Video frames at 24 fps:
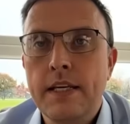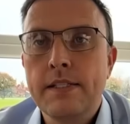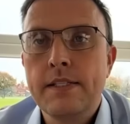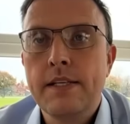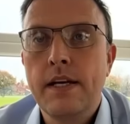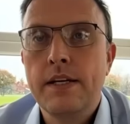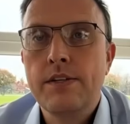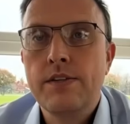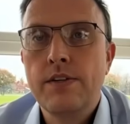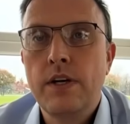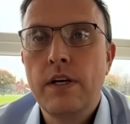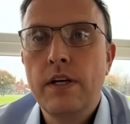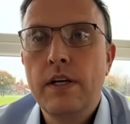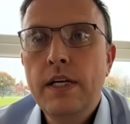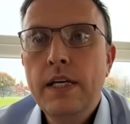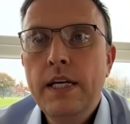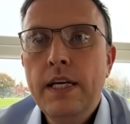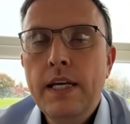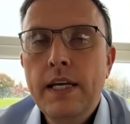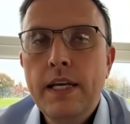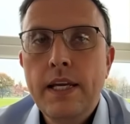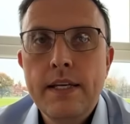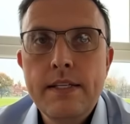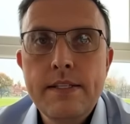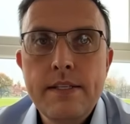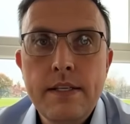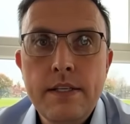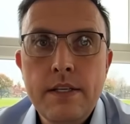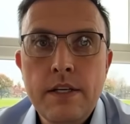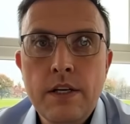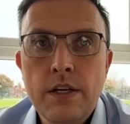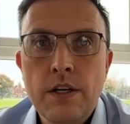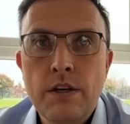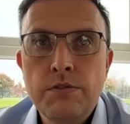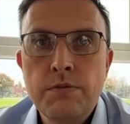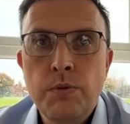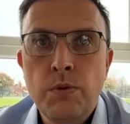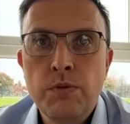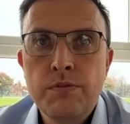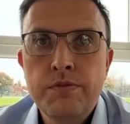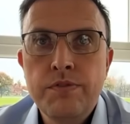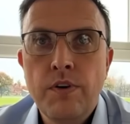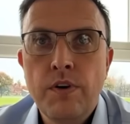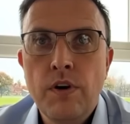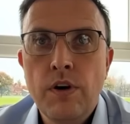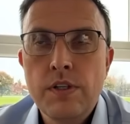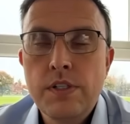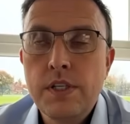etc. Gets in here off
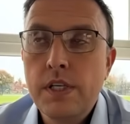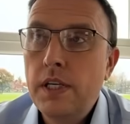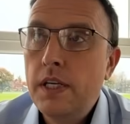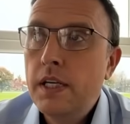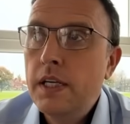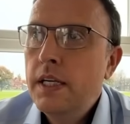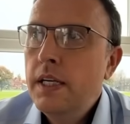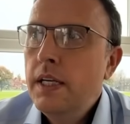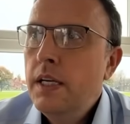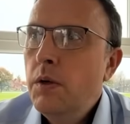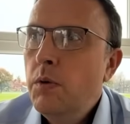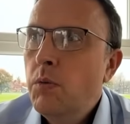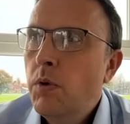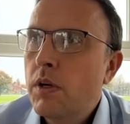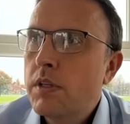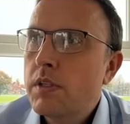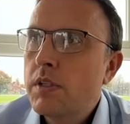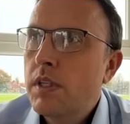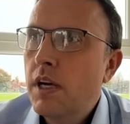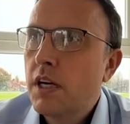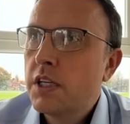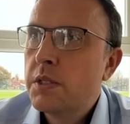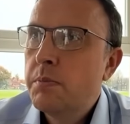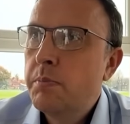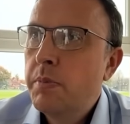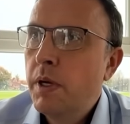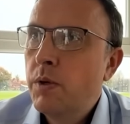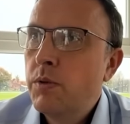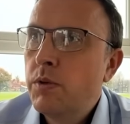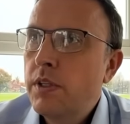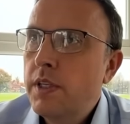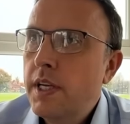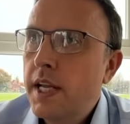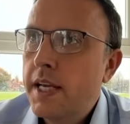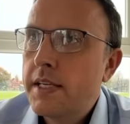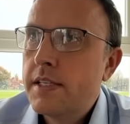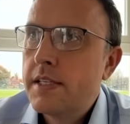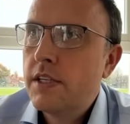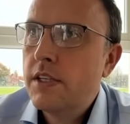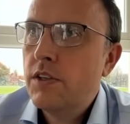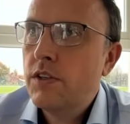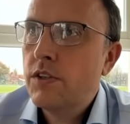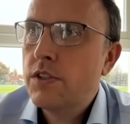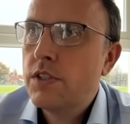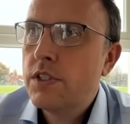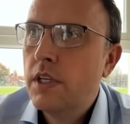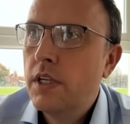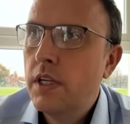140. Wasn't knocked about in
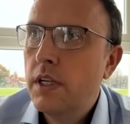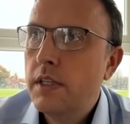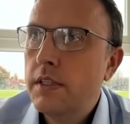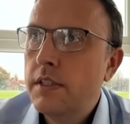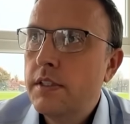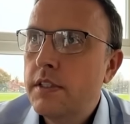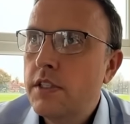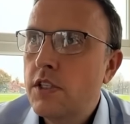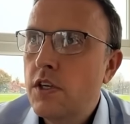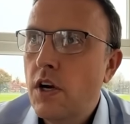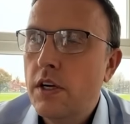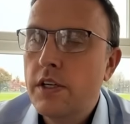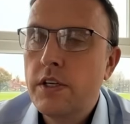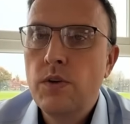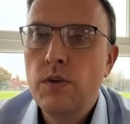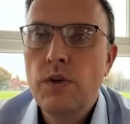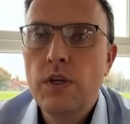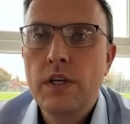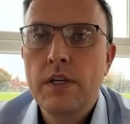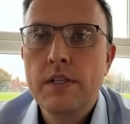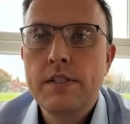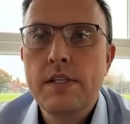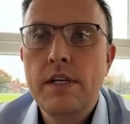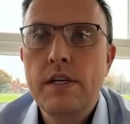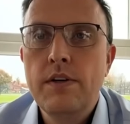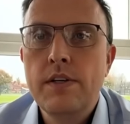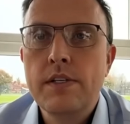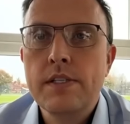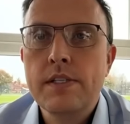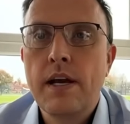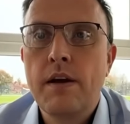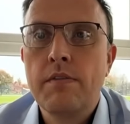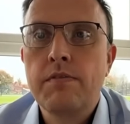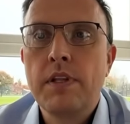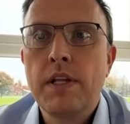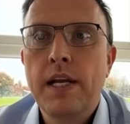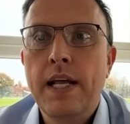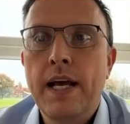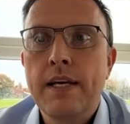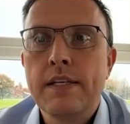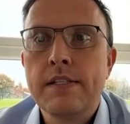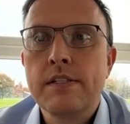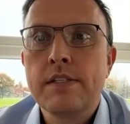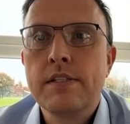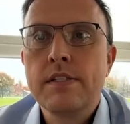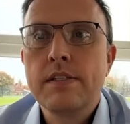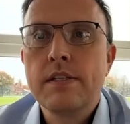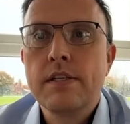Exeter until Jockey only got serious after the
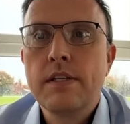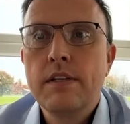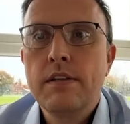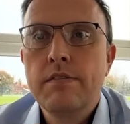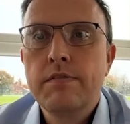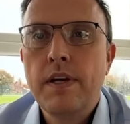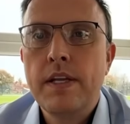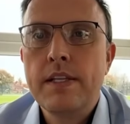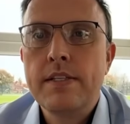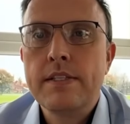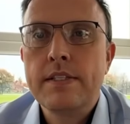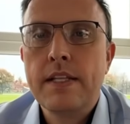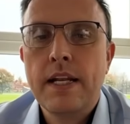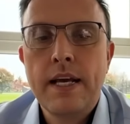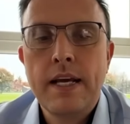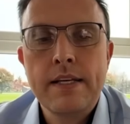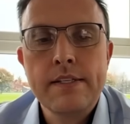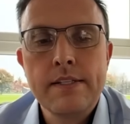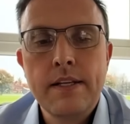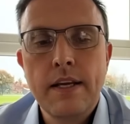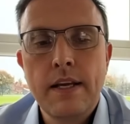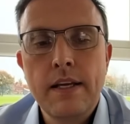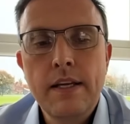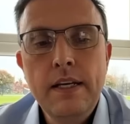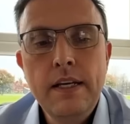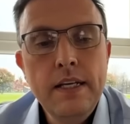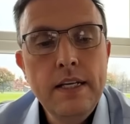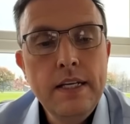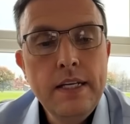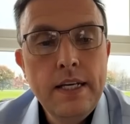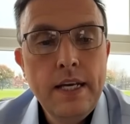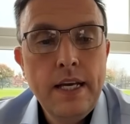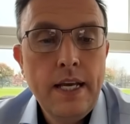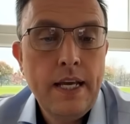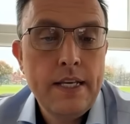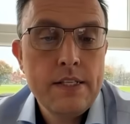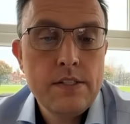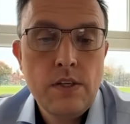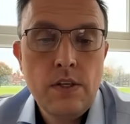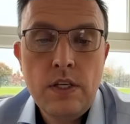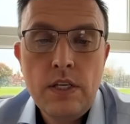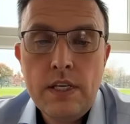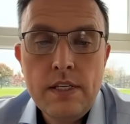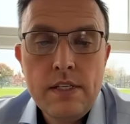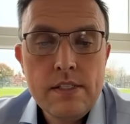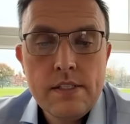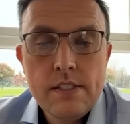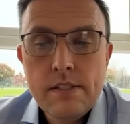last fence the last day. So
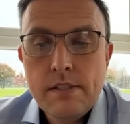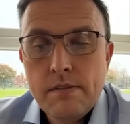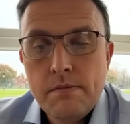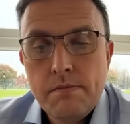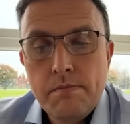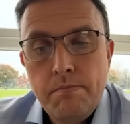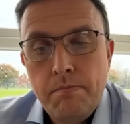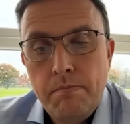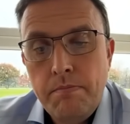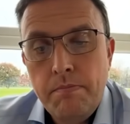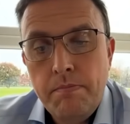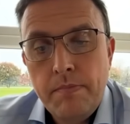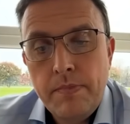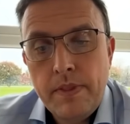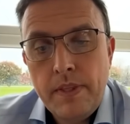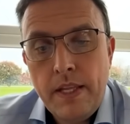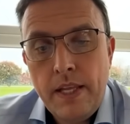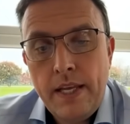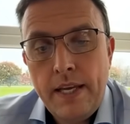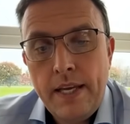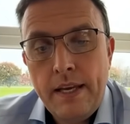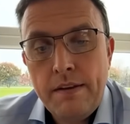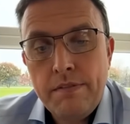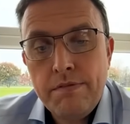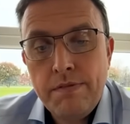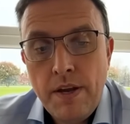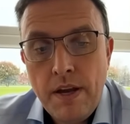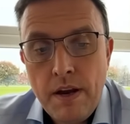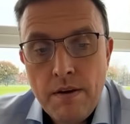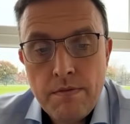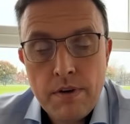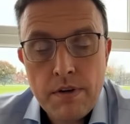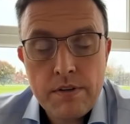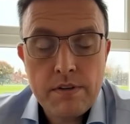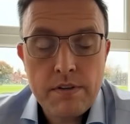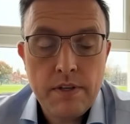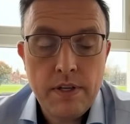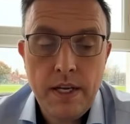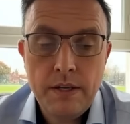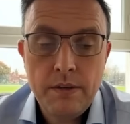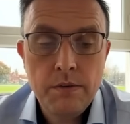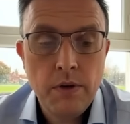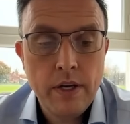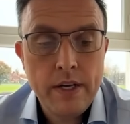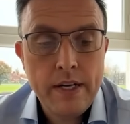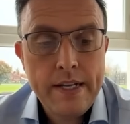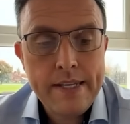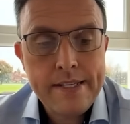he's favourite, and
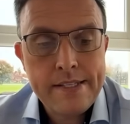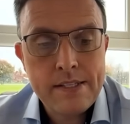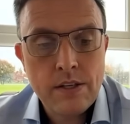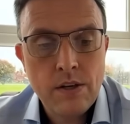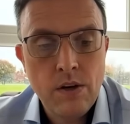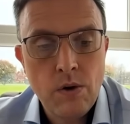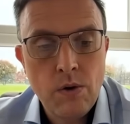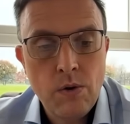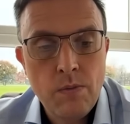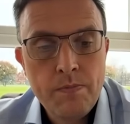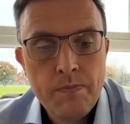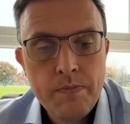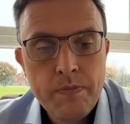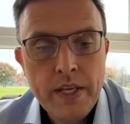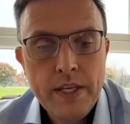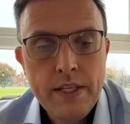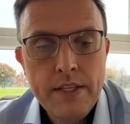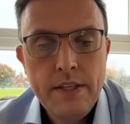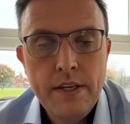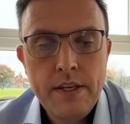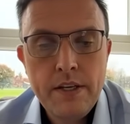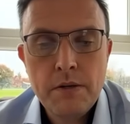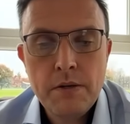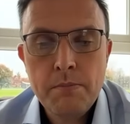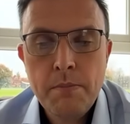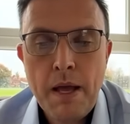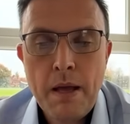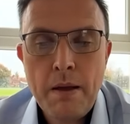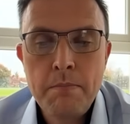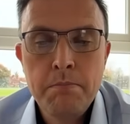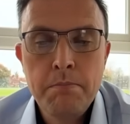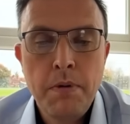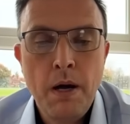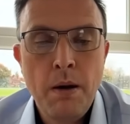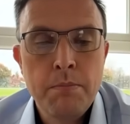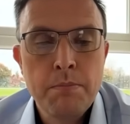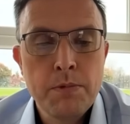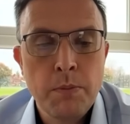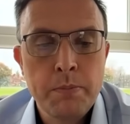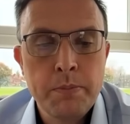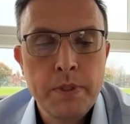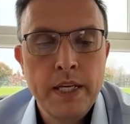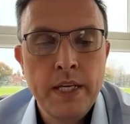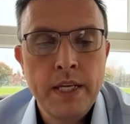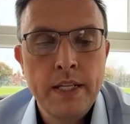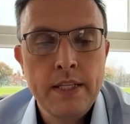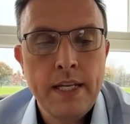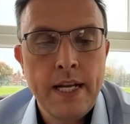rightly so. Theatre Man bombed up
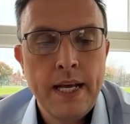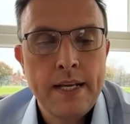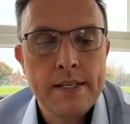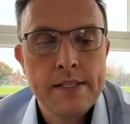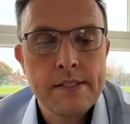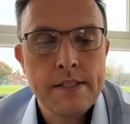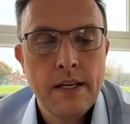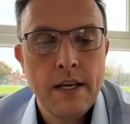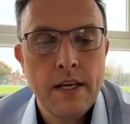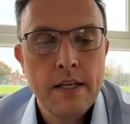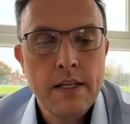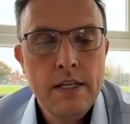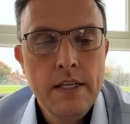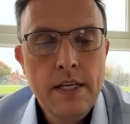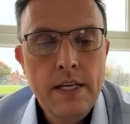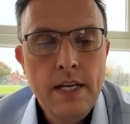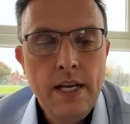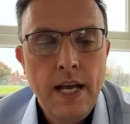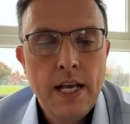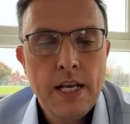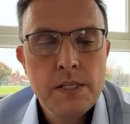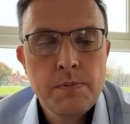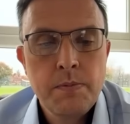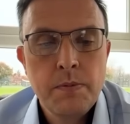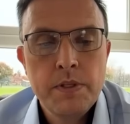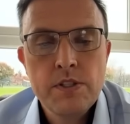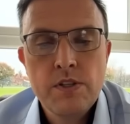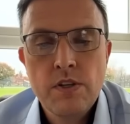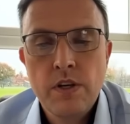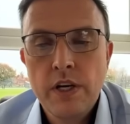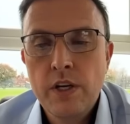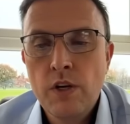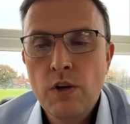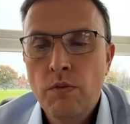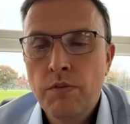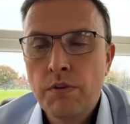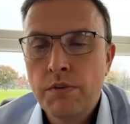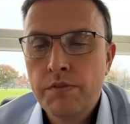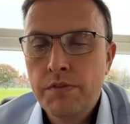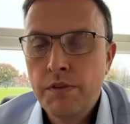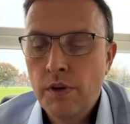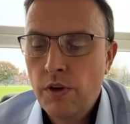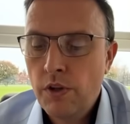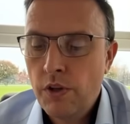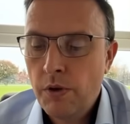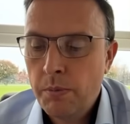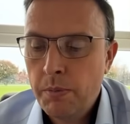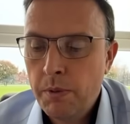the hill the last day, has been tried over
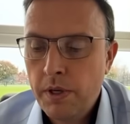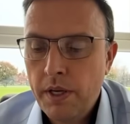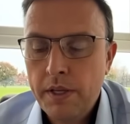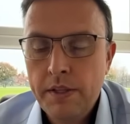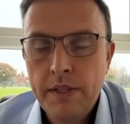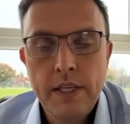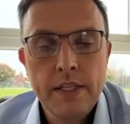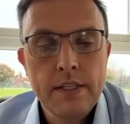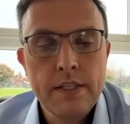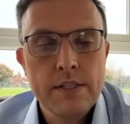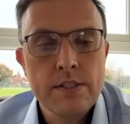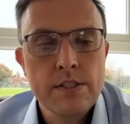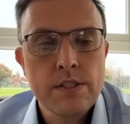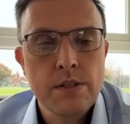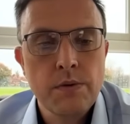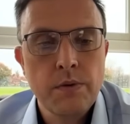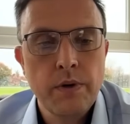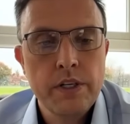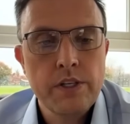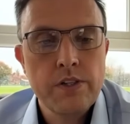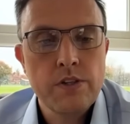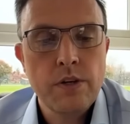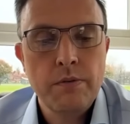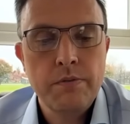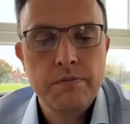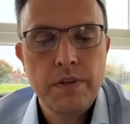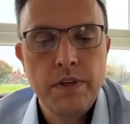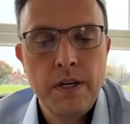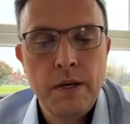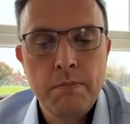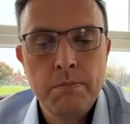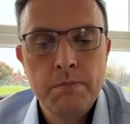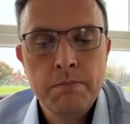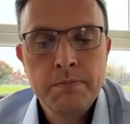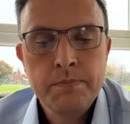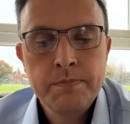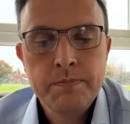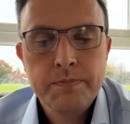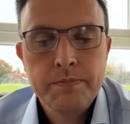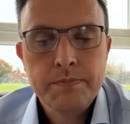further, but I think this is the right trip for him.